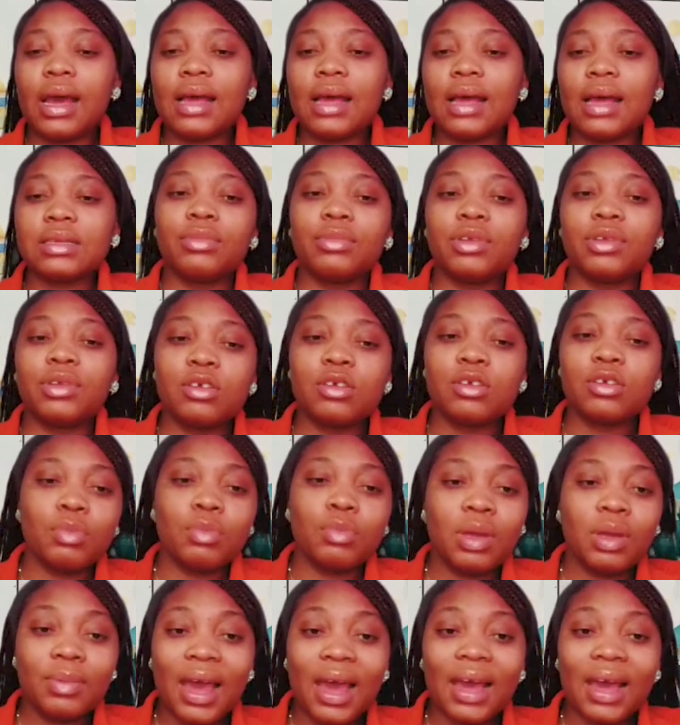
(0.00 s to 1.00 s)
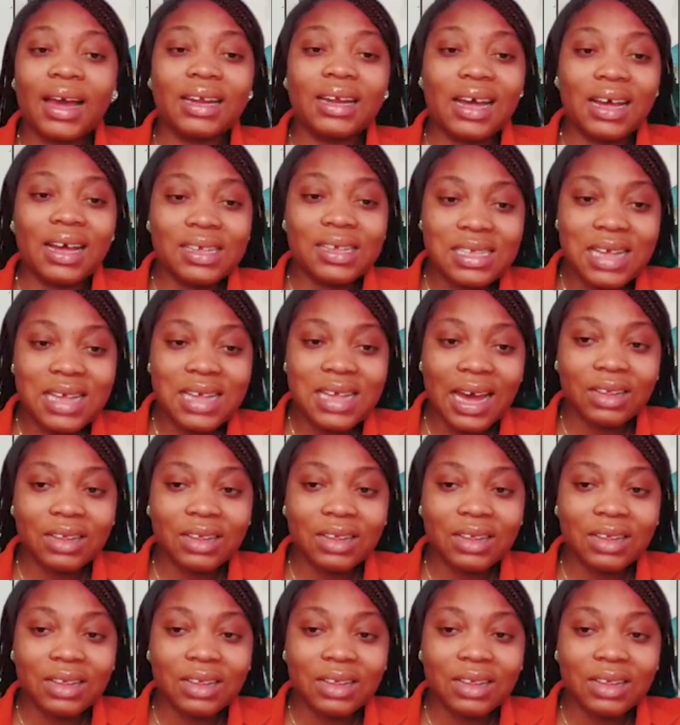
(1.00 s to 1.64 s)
as a business. So maybe I can answer it